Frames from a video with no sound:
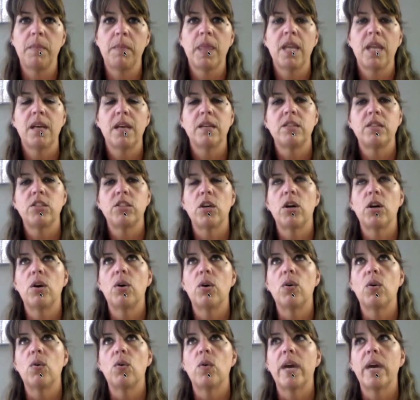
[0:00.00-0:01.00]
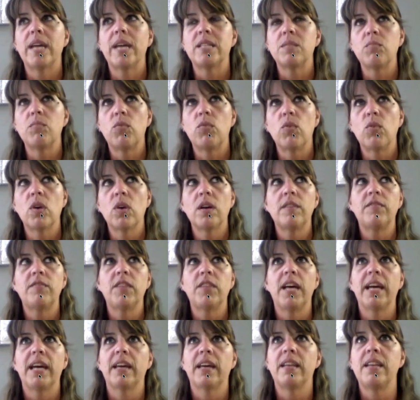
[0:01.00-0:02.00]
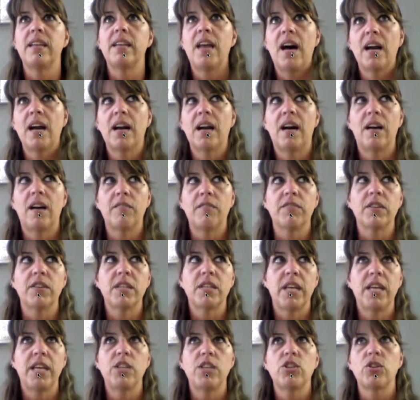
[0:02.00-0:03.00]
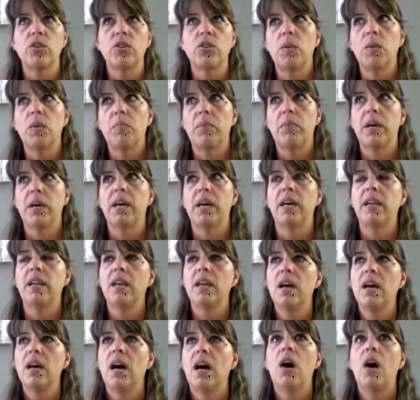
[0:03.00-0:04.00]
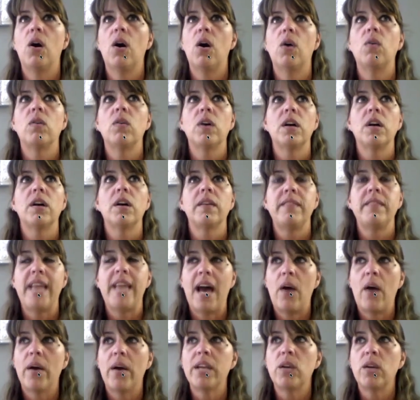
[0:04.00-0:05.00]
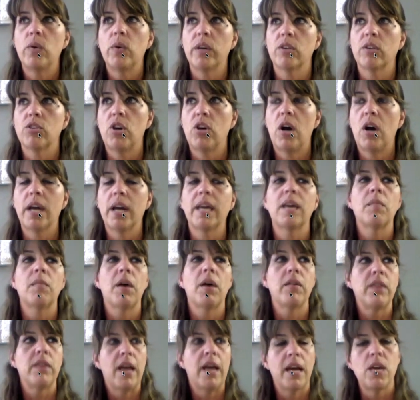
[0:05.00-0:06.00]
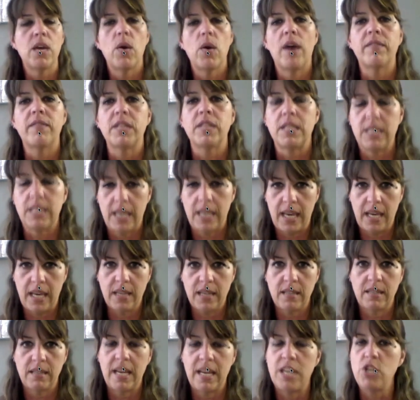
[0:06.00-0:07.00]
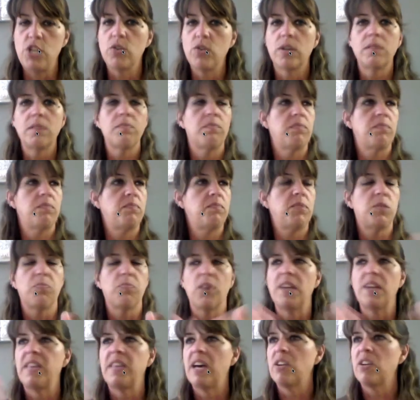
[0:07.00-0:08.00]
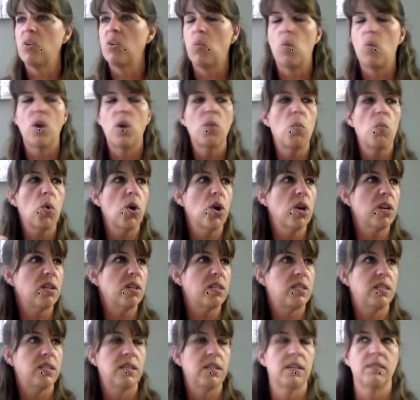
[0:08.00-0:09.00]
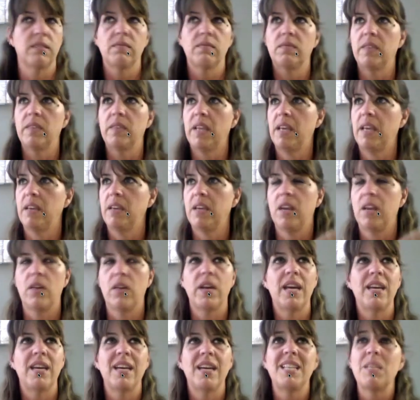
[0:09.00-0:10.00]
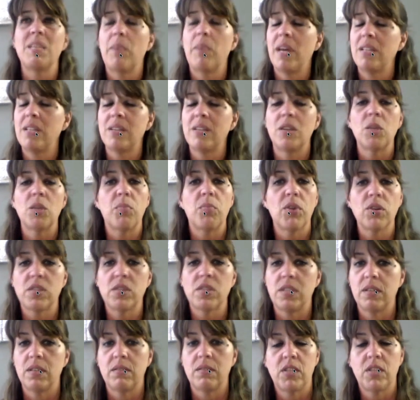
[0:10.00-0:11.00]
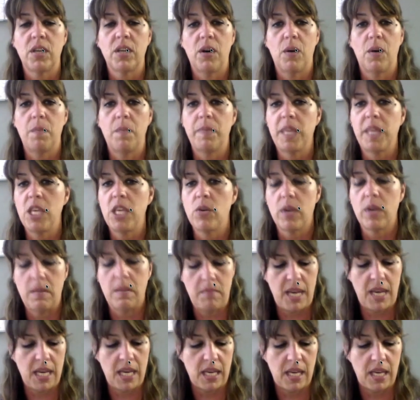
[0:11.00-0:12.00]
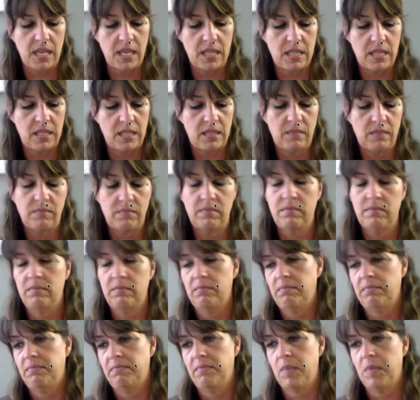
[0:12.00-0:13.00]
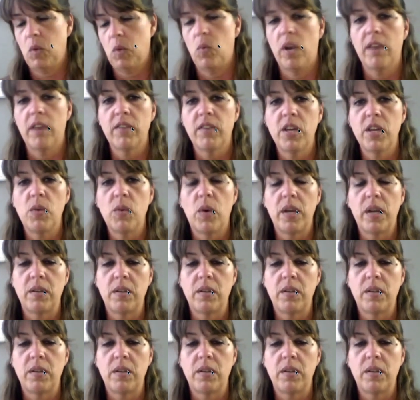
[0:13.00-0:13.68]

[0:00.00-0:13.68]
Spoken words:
So it's more of like a not confrontational, but, oh, now I know what you're talking about. Now you have to say it. And you can spread that to one word to, it depends on the person. So you can make it whatever you want it to be.